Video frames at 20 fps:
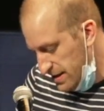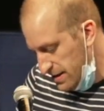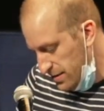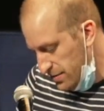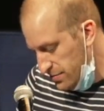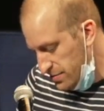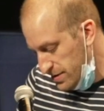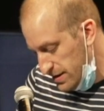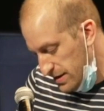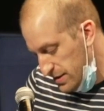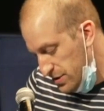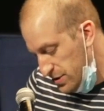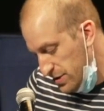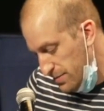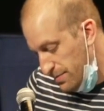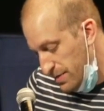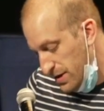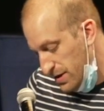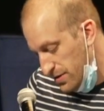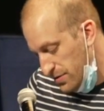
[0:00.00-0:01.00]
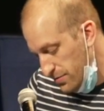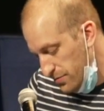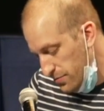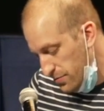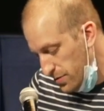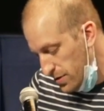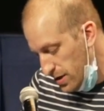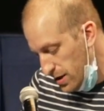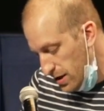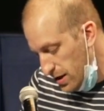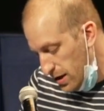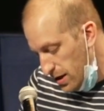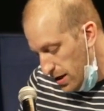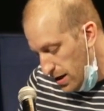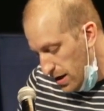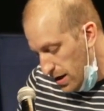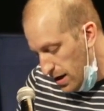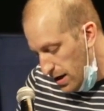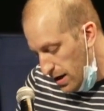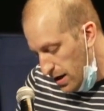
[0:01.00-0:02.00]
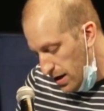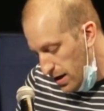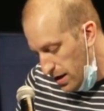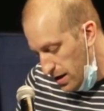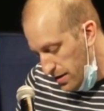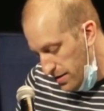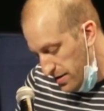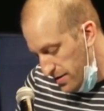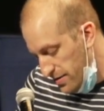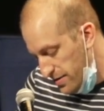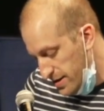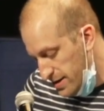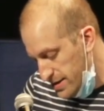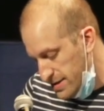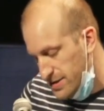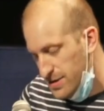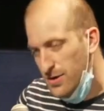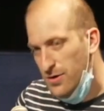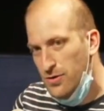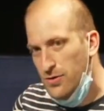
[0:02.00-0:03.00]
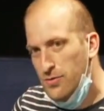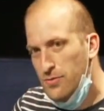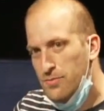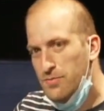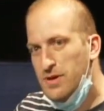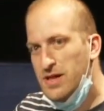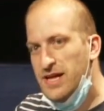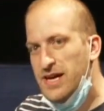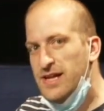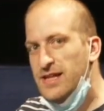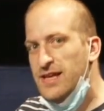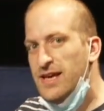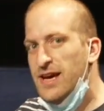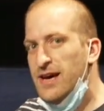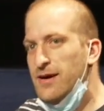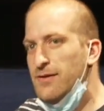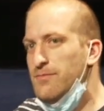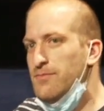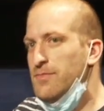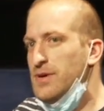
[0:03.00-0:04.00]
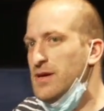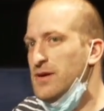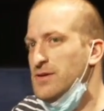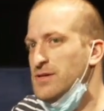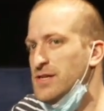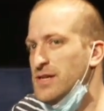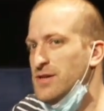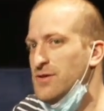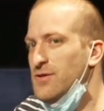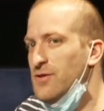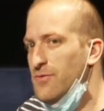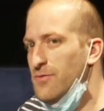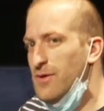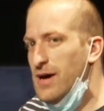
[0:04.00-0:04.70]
use a GPU? There is no plan yet because I don't